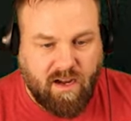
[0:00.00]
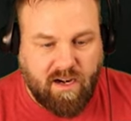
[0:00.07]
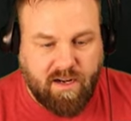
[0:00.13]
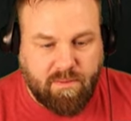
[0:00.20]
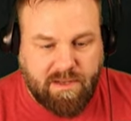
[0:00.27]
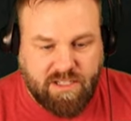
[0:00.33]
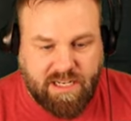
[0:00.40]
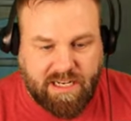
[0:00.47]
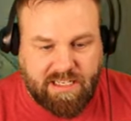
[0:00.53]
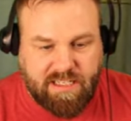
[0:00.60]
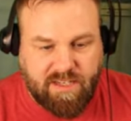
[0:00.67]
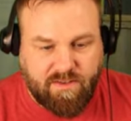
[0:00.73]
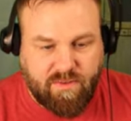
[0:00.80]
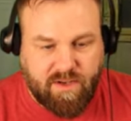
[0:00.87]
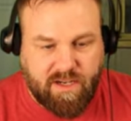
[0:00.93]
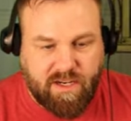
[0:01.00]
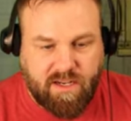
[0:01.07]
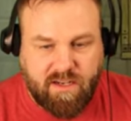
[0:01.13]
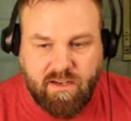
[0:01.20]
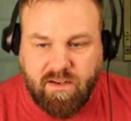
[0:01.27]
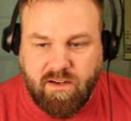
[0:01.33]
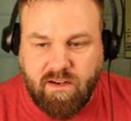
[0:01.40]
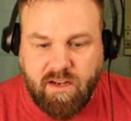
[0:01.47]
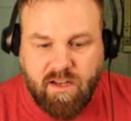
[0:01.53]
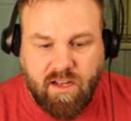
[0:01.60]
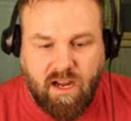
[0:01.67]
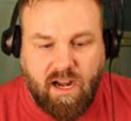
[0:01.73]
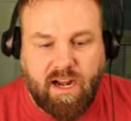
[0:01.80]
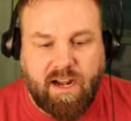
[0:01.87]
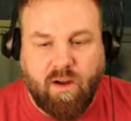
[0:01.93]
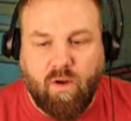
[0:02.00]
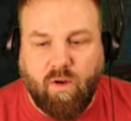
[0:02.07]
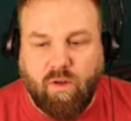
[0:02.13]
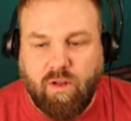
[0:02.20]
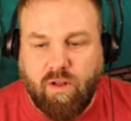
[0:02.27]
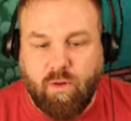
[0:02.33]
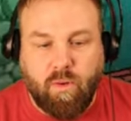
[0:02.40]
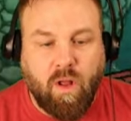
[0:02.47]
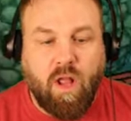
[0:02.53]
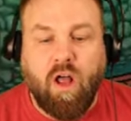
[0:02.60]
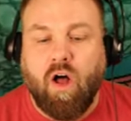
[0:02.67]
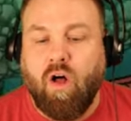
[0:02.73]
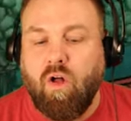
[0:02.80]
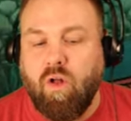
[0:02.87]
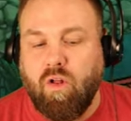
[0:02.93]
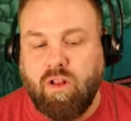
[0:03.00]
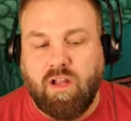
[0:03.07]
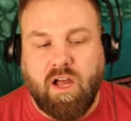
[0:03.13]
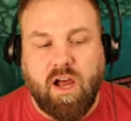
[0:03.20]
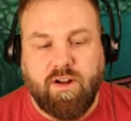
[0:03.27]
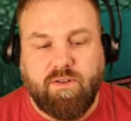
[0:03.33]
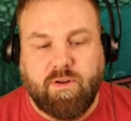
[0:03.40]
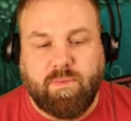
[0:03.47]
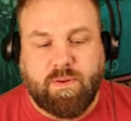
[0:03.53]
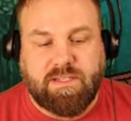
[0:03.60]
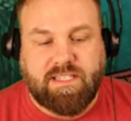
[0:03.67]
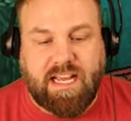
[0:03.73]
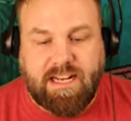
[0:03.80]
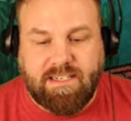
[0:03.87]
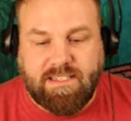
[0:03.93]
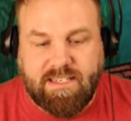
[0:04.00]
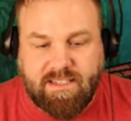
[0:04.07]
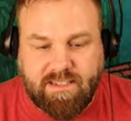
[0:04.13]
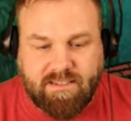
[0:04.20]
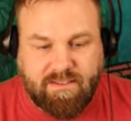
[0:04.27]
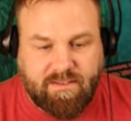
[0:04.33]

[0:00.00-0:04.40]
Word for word: All right, I'm gonna check and see if we're good. All right, hold 100%.